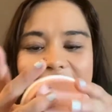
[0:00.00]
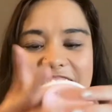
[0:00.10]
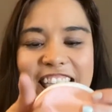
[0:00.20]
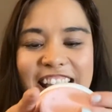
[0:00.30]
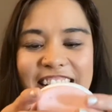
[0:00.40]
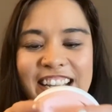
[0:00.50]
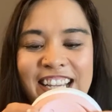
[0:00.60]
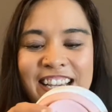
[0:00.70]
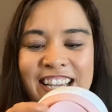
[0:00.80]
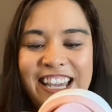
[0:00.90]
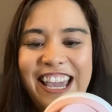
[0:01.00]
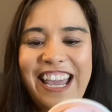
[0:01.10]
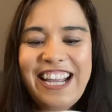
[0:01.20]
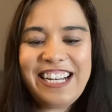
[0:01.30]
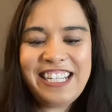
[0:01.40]
and
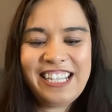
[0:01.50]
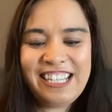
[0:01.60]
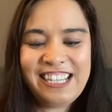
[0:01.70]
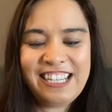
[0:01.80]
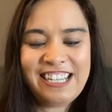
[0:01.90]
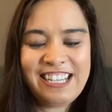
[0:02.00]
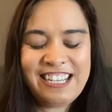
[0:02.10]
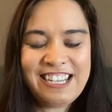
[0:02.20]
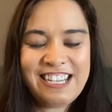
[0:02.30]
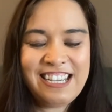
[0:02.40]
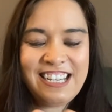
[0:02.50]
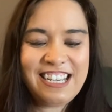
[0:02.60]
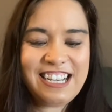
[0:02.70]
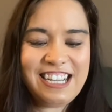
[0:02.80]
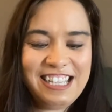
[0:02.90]
it
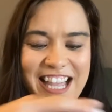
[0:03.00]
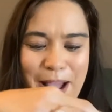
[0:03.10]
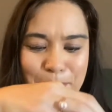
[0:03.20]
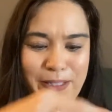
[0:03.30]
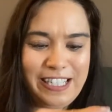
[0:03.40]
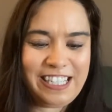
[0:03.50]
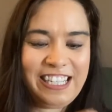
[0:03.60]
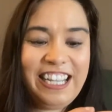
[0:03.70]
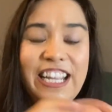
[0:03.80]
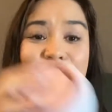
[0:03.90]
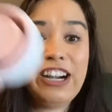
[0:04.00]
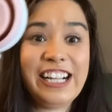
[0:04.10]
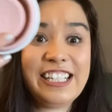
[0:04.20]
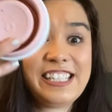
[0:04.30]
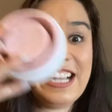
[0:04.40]
collapses in on
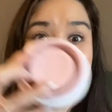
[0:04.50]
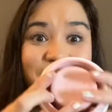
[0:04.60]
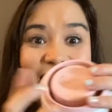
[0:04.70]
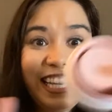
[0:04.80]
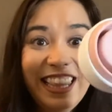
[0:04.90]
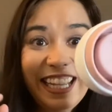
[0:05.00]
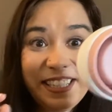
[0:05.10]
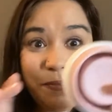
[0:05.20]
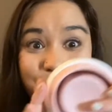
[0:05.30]
itself like this.